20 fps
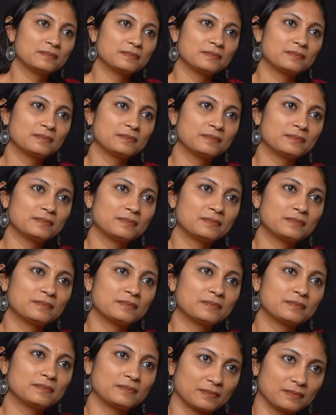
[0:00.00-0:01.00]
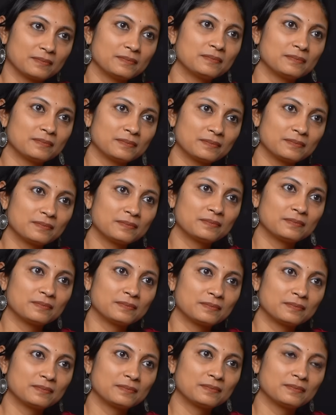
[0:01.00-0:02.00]
When they get up in the morning,
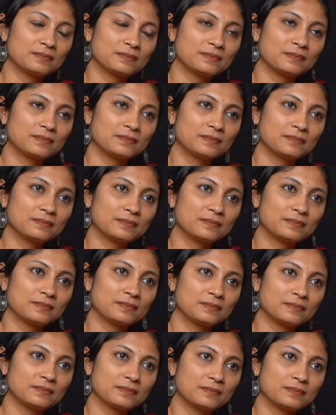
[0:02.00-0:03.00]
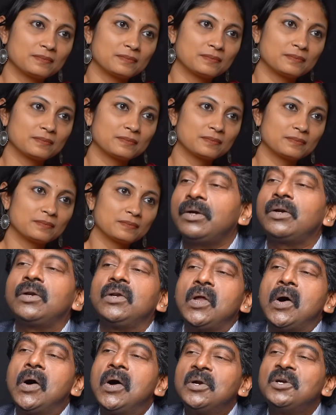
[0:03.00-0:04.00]
the sinuses gets
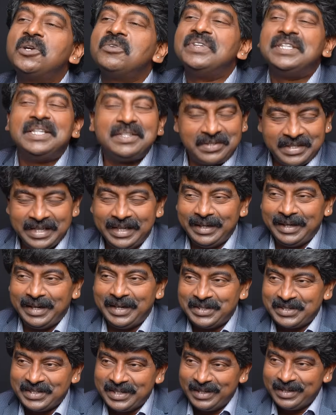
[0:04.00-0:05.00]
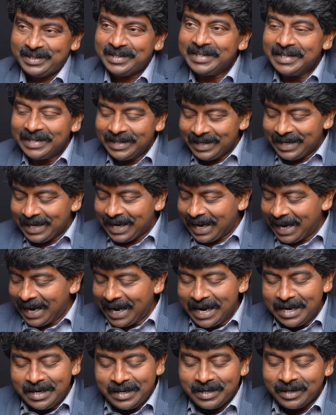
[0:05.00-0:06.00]
clogged with the secretion.
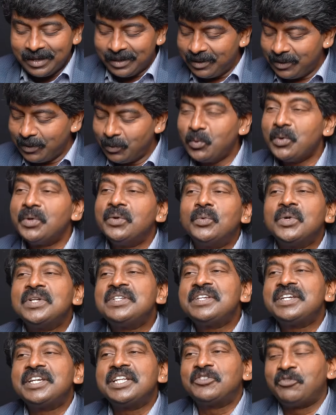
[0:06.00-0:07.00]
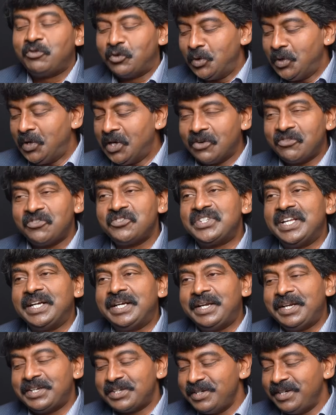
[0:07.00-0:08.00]
And once it is full of
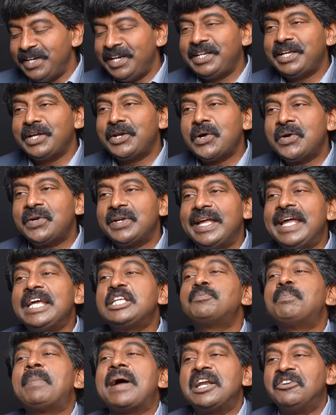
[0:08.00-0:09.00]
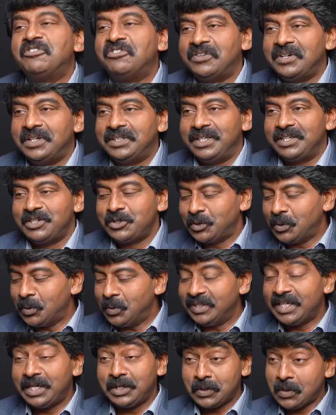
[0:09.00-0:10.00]
secretion, it cannot expand further. So
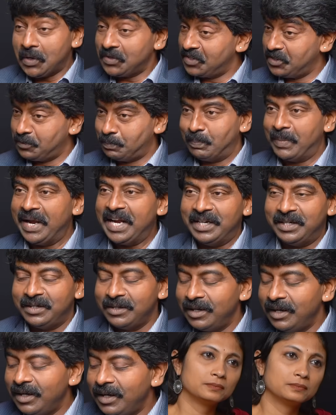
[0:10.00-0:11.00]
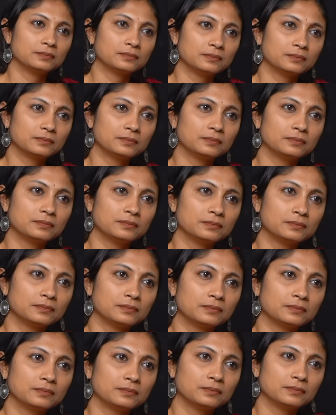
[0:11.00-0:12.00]
that causes pain. That sinus
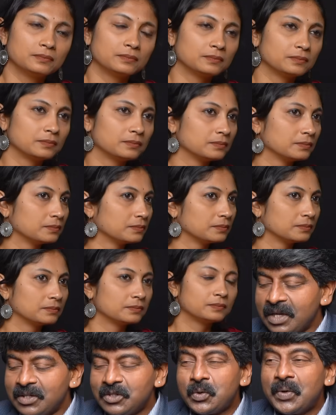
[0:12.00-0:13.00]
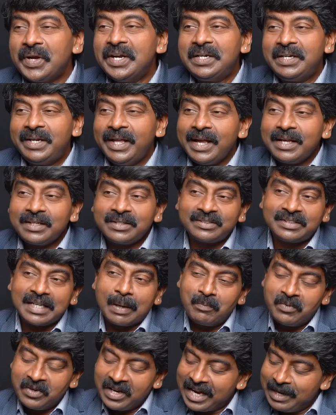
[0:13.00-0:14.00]
opening is blocked. So it takes
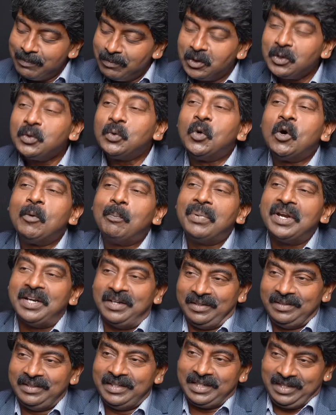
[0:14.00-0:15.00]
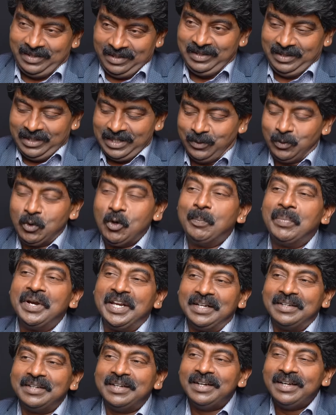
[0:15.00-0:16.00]
some time to open that
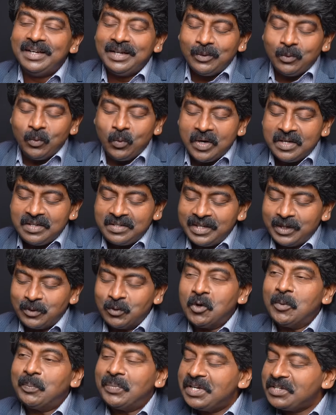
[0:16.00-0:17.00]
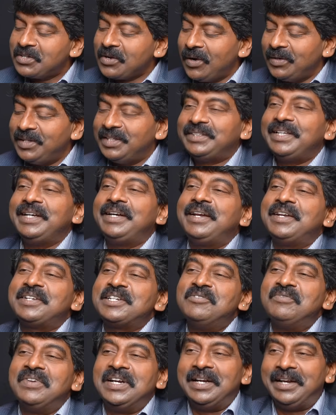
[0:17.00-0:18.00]
opening. Once it opens, all the
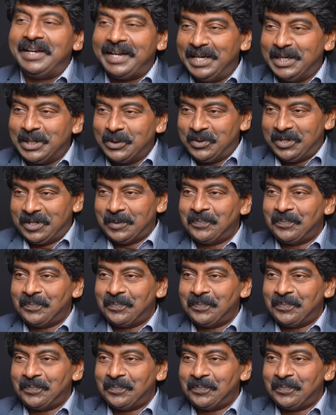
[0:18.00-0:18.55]
secretion will drain out.